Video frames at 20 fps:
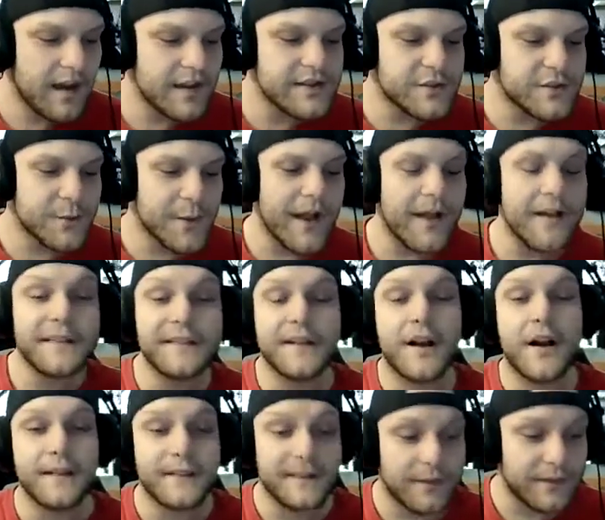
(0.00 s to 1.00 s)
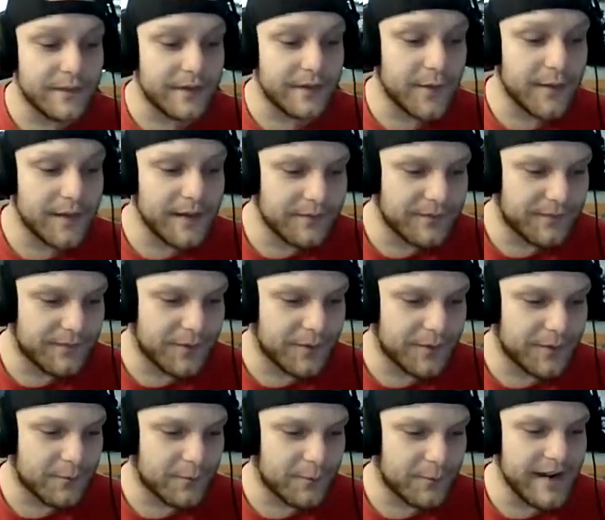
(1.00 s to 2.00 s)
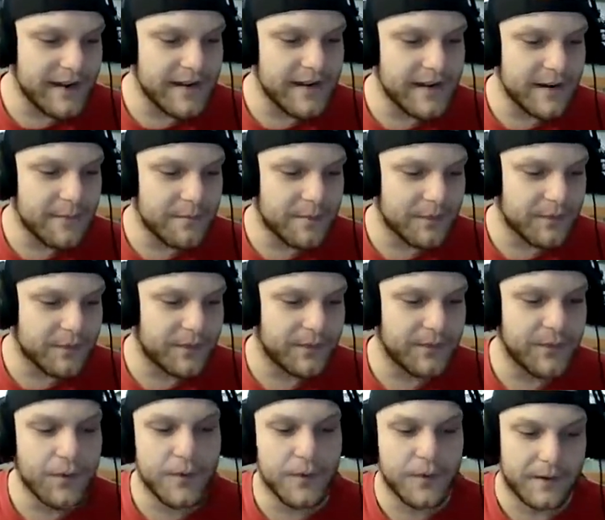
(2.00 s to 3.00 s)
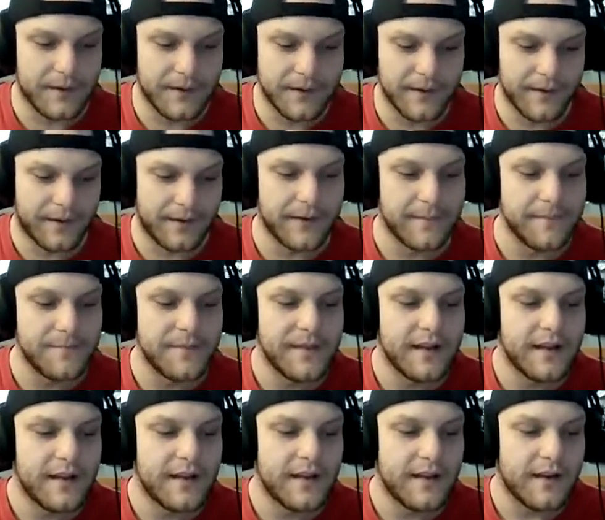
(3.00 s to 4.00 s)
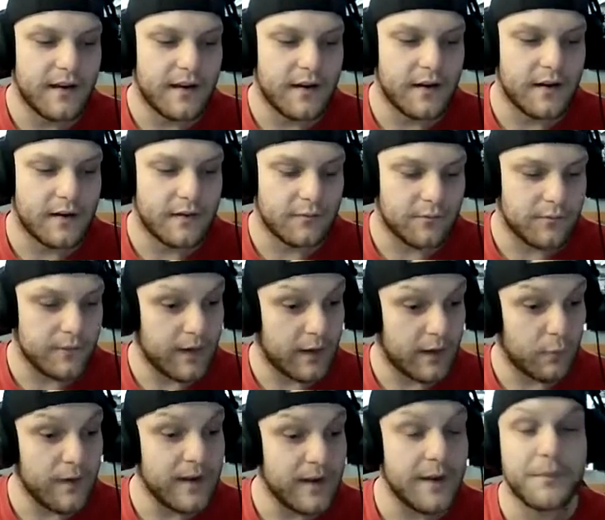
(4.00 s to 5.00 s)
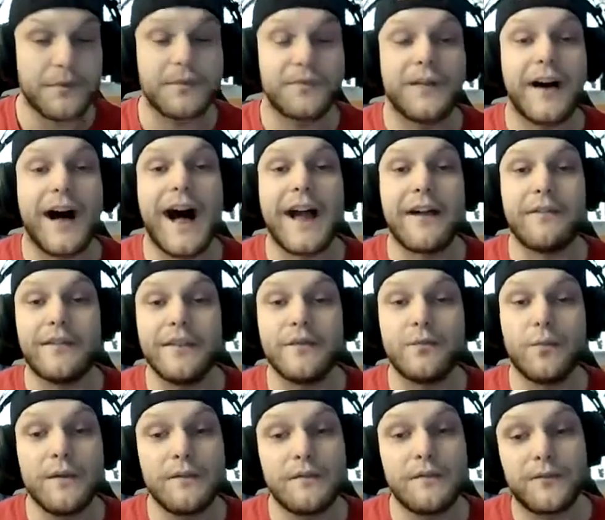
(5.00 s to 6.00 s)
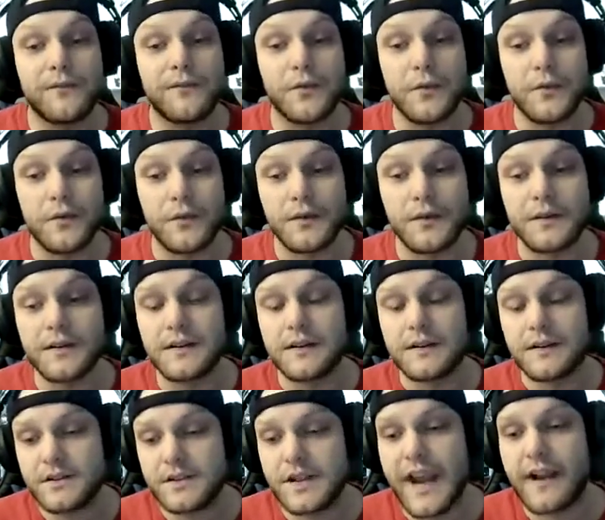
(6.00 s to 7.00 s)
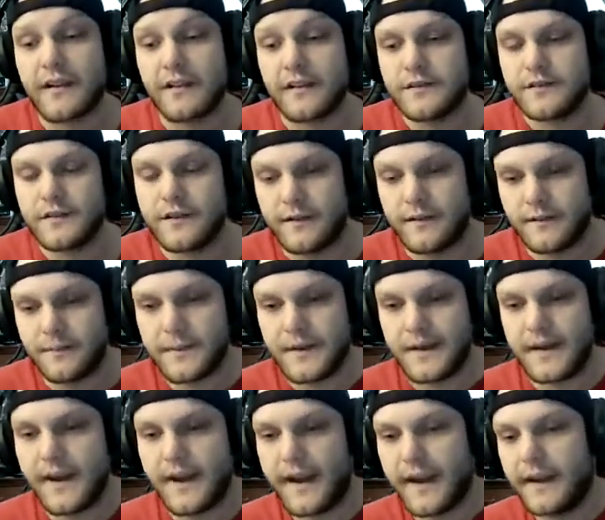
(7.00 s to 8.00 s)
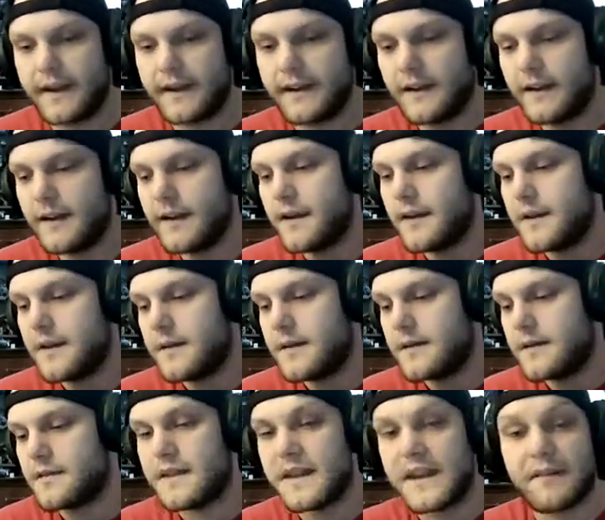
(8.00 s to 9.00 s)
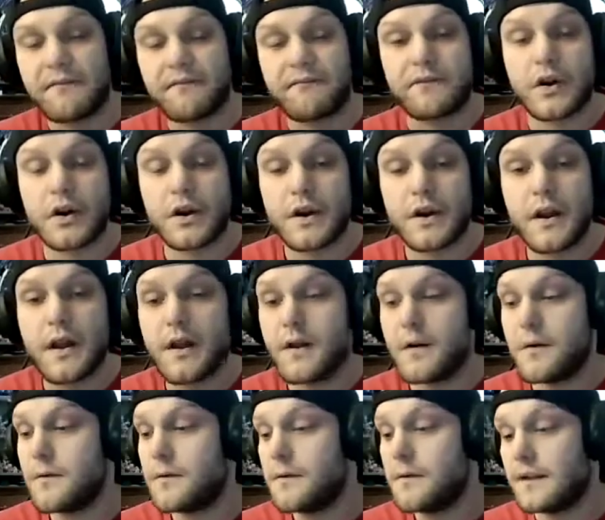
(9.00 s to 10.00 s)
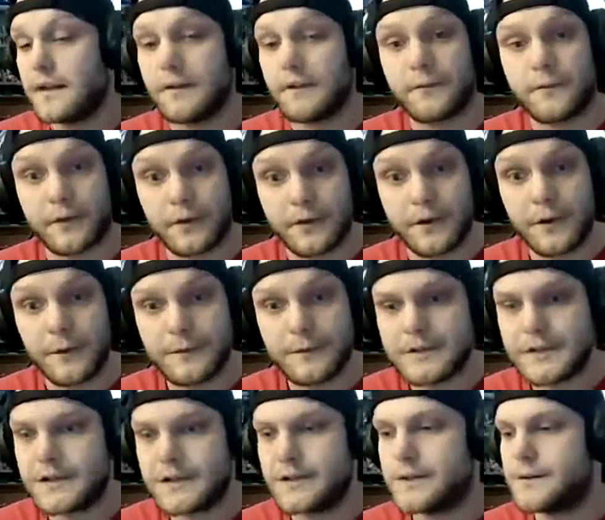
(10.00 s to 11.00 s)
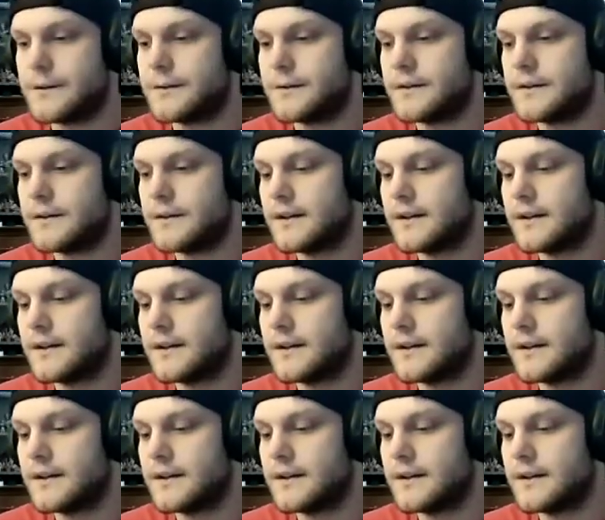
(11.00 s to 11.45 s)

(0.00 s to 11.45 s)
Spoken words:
Darrell's also going for win number 4 here. Win number 5. He's won 4 challenges, being the Inferno 2,